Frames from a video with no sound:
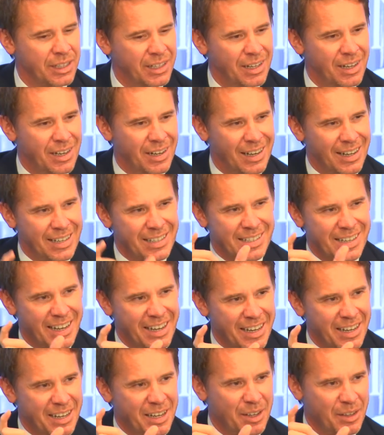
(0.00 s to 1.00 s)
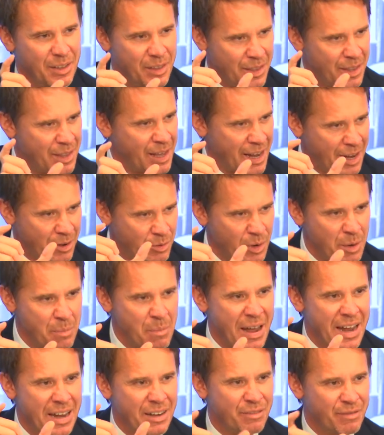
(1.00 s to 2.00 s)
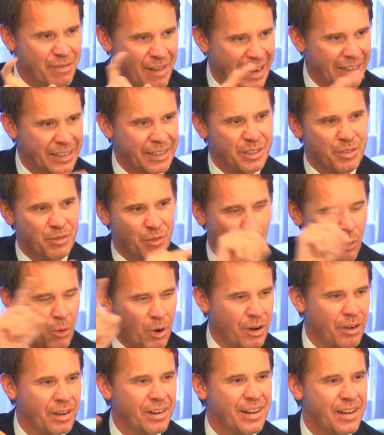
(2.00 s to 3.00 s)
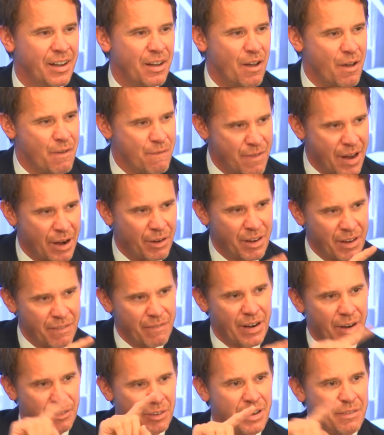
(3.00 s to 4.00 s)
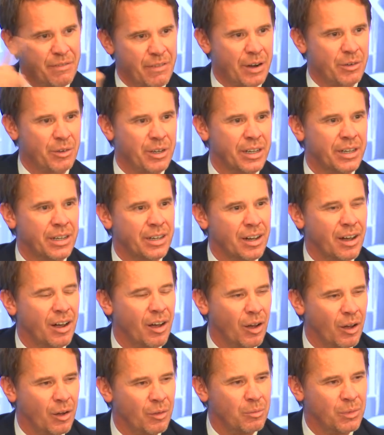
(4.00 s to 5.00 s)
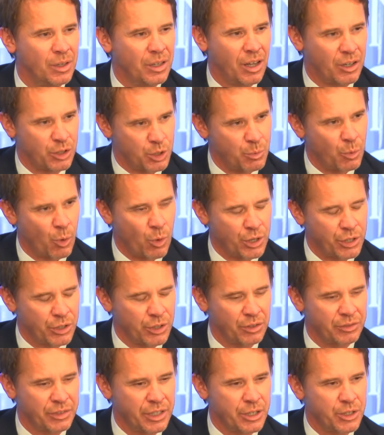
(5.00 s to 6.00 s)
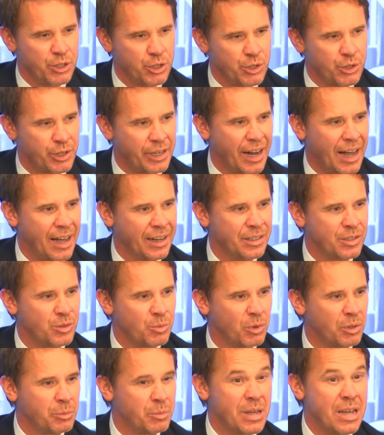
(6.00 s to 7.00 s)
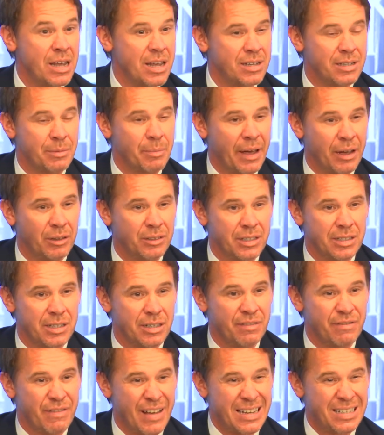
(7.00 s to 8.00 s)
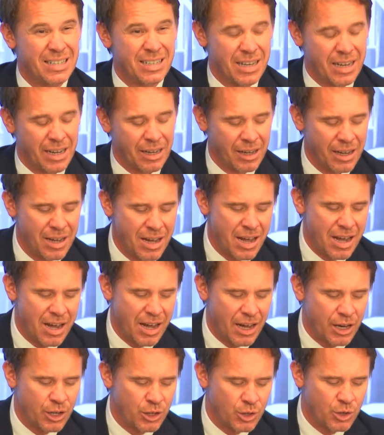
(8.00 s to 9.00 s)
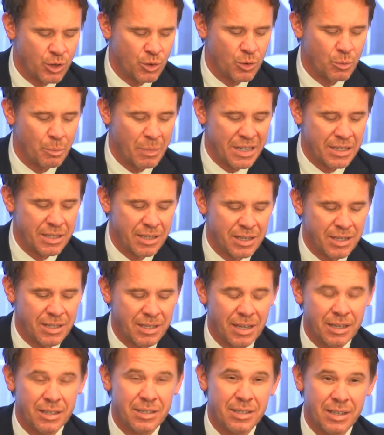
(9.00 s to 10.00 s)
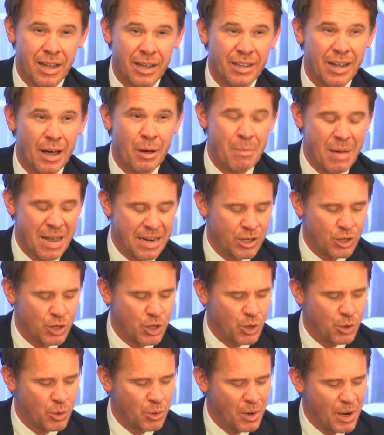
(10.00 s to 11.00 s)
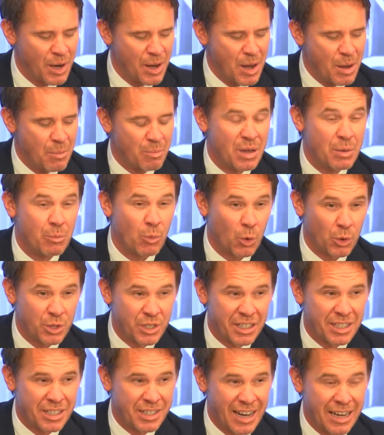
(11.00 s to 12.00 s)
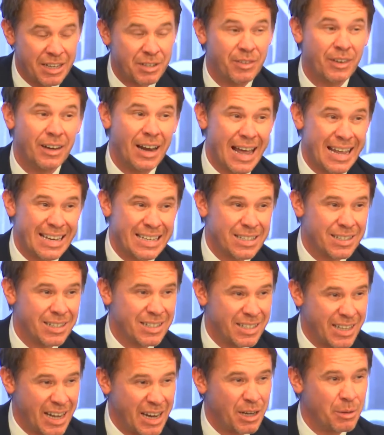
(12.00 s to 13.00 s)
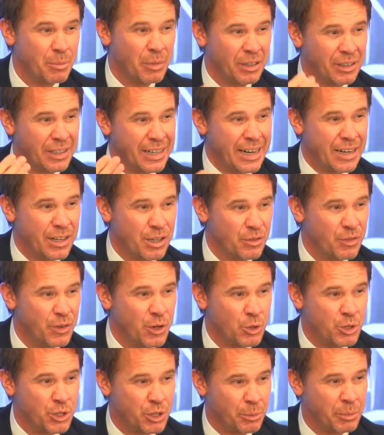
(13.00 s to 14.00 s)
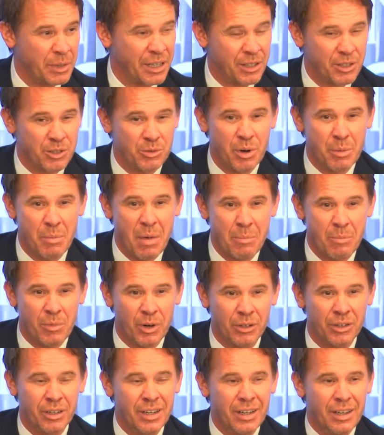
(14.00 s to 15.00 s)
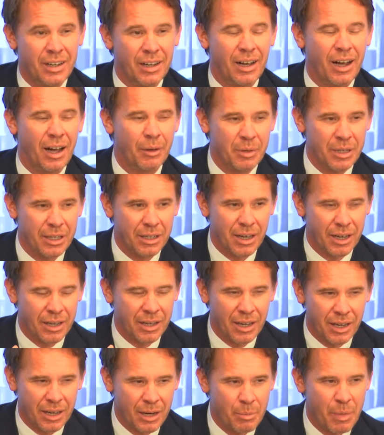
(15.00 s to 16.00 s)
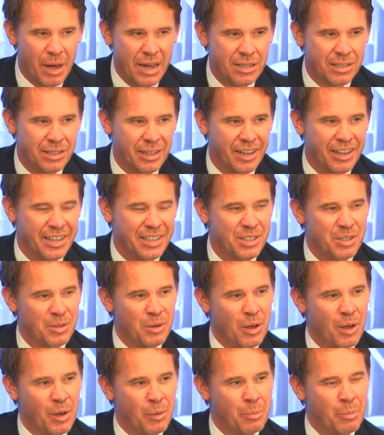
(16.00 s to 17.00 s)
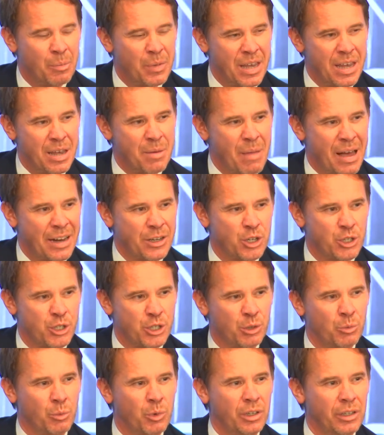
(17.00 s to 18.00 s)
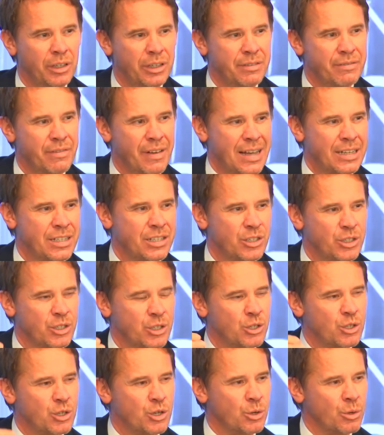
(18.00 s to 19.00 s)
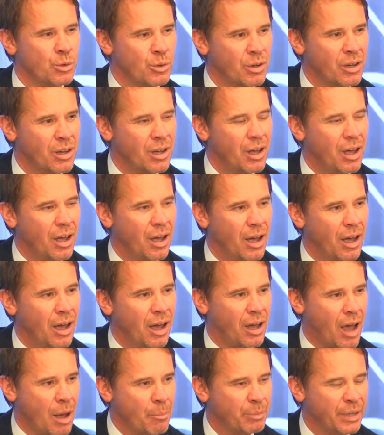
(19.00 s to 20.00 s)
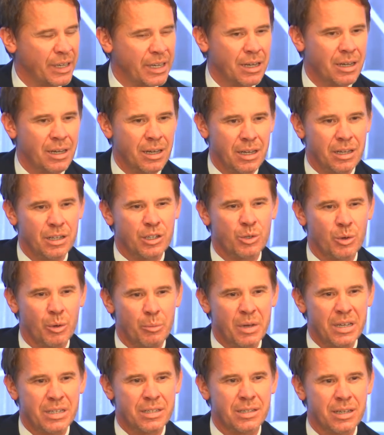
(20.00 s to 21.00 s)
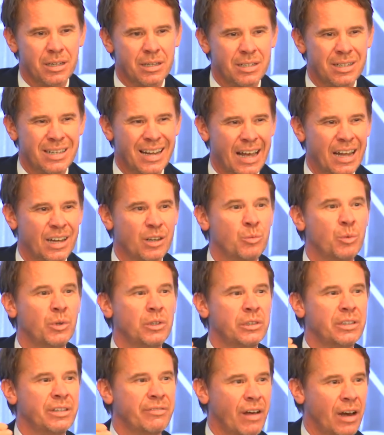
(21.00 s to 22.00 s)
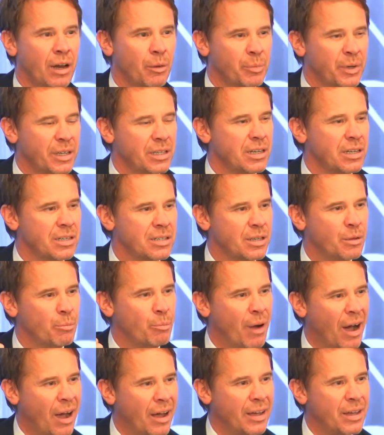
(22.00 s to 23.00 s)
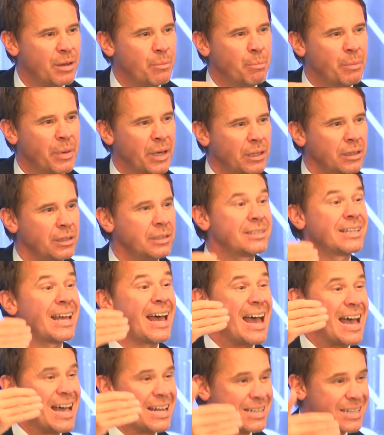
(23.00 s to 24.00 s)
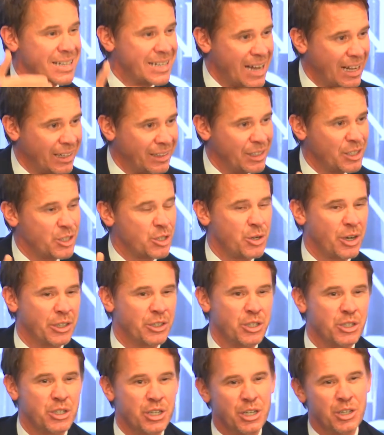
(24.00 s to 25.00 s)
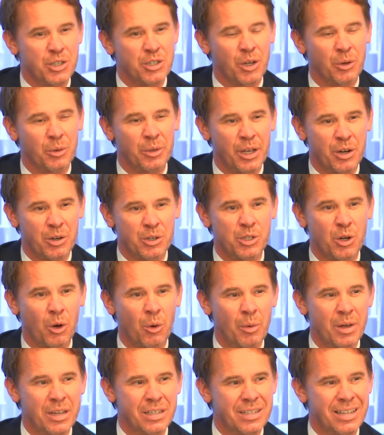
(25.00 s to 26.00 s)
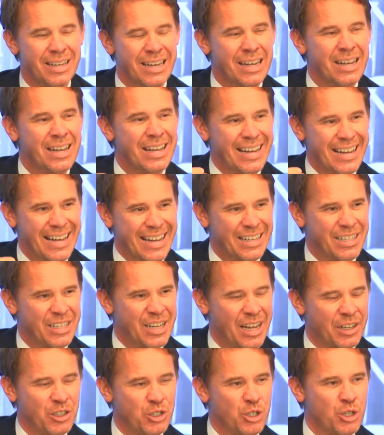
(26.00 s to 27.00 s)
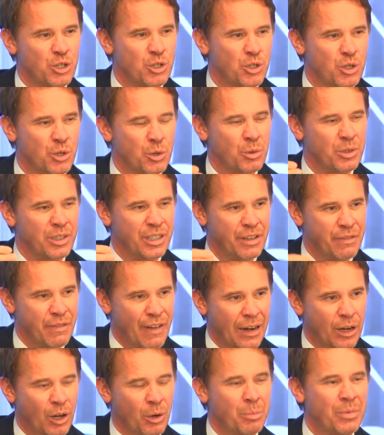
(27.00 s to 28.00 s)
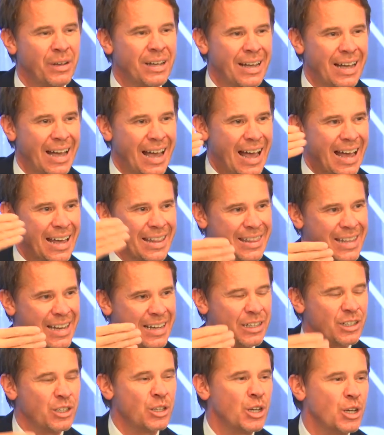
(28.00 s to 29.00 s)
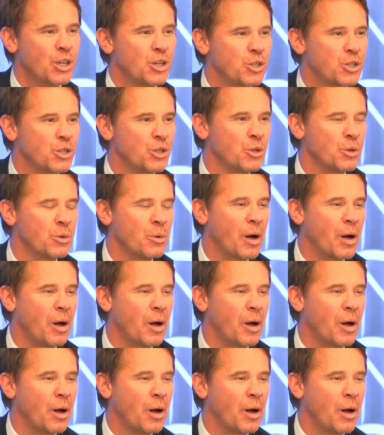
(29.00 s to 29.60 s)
let's say they remain valid for a very, very, very large portion of the industry. And what PE is about is investing into businesses that are meant to be more successful and sustainable in the future. Because remember, I mean, in a base case, a PE manager will invest into a company, into a business, and will develop it. It's the buy, build, and sell strategy. So there is always the intention to develop and then to